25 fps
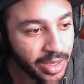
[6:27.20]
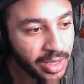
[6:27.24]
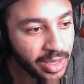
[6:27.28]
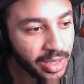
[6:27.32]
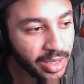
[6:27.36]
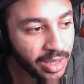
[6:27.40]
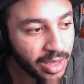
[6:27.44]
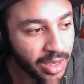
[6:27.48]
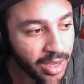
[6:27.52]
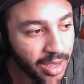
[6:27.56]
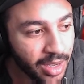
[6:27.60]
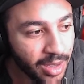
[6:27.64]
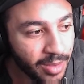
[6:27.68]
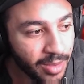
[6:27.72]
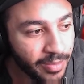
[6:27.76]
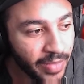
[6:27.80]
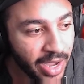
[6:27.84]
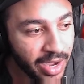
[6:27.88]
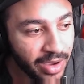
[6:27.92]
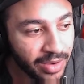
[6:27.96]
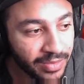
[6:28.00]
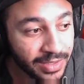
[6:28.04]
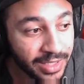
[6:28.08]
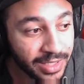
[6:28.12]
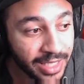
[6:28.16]
Out
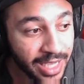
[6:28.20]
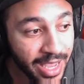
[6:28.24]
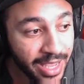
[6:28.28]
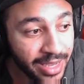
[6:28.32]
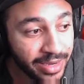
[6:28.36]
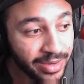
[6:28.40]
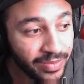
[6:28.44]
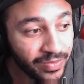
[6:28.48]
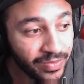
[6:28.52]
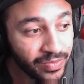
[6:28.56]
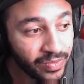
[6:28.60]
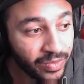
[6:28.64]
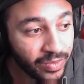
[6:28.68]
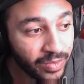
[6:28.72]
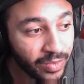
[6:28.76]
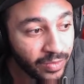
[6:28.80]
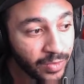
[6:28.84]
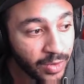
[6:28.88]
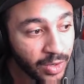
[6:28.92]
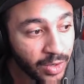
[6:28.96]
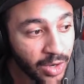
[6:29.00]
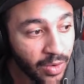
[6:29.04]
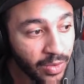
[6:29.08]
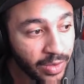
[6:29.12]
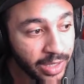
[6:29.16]
of 10
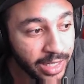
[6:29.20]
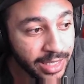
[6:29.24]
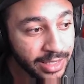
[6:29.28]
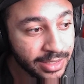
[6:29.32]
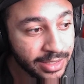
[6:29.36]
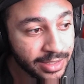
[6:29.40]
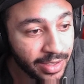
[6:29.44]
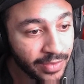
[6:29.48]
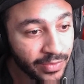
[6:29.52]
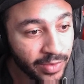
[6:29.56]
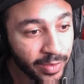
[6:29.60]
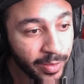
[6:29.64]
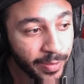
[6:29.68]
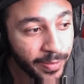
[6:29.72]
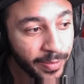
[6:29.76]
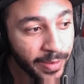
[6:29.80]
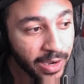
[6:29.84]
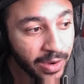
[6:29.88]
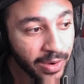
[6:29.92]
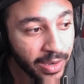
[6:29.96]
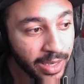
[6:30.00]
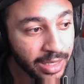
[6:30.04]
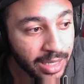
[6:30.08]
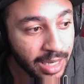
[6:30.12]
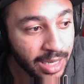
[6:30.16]
for goalies, I give him
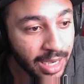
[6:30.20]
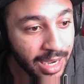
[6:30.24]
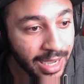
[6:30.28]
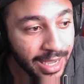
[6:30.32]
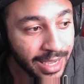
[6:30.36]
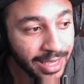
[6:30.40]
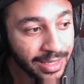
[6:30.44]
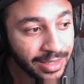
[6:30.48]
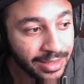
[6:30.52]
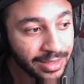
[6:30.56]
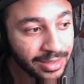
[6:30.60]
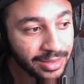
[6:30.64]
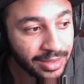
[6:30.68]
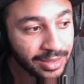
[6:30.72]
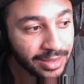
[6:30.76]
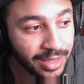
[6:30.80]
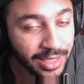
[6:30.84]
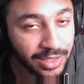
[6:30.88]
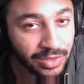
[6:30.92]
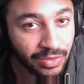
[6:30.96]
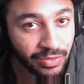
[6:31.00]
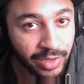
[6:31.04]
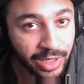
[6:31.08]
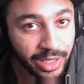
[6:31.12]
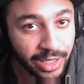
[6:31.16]
about a 9. Like,
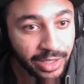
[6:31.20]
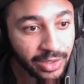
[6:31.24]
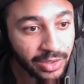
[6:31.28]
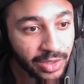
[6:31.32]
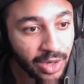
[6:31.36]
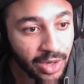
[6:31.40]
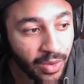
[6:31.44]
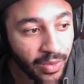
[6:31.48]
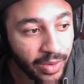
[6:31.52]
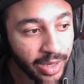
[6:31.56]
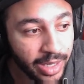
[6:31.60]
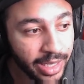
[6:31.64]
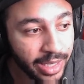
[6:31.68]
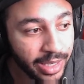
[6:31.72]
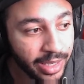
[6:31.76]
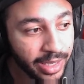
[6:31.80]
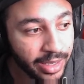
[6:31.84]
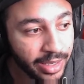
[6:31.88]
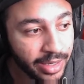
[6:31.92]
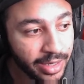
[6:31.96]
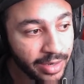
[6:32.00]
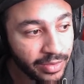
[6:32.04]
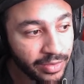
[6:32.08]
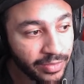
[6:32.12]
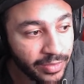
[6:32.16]
he's a really good goalie
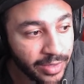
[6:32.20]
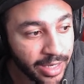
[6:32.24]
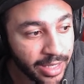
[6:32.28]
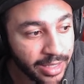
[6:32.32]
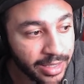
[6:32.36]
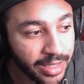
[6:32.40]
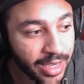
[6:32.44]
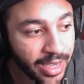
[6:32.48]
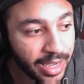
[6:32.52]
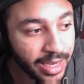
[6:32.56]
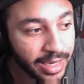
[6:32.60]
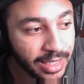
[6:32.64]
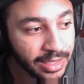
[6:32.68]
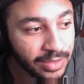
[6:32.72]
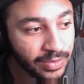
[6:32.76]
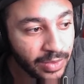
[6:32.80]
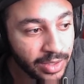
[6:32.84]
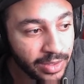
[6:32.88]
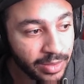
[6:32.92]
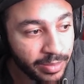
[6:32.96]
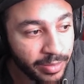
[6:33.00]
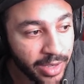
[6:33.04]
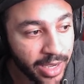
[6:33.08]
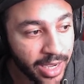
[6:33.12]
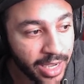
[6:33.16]
and everything like that, and he's one
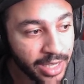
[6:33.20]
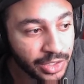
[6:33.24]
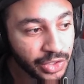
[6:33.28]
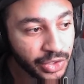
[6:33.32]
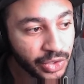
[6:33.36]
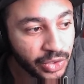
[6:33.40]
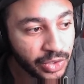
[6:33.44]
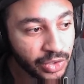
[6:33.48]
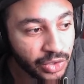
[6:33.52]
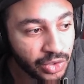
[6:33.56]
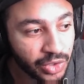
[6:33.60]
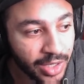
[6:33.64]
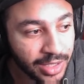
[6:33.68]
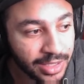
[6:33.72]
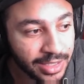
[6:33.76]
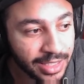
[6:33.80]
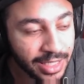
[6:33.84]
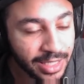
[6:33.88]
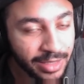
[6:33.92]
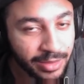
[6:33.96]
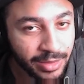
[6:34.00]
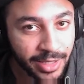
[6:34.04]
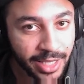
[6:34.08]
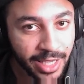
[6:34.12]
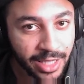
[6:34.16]
of them guys you can trust
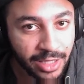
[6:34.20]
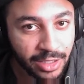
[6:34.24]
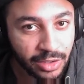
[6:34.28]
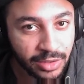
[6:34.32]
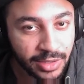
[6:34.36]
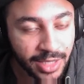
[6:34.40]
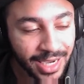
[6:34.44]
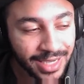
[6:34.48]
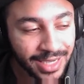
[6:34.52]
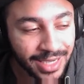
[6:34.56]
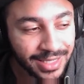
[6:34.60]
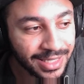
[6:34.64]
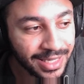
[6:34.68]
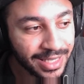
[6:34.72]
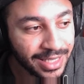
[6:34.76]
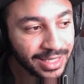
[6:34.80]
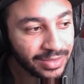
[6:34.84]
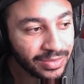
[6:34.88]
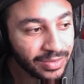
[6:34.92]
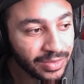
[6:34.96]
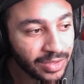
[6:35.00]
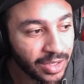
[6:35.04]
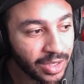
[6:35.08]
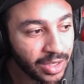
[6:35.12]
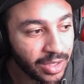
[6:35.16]
in, get the nice
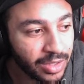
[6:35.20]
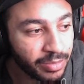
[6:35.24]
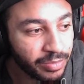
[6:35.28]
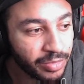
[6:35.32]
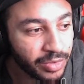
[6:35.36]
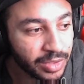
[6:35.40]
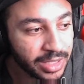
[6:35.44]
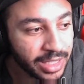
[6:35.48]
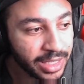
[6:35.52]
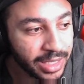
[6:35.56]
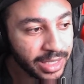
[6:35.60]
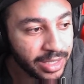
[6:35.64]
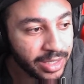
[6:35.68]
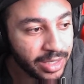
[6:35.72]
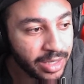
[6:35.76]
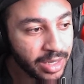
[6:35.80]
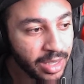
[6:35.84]
links with the Brazilian.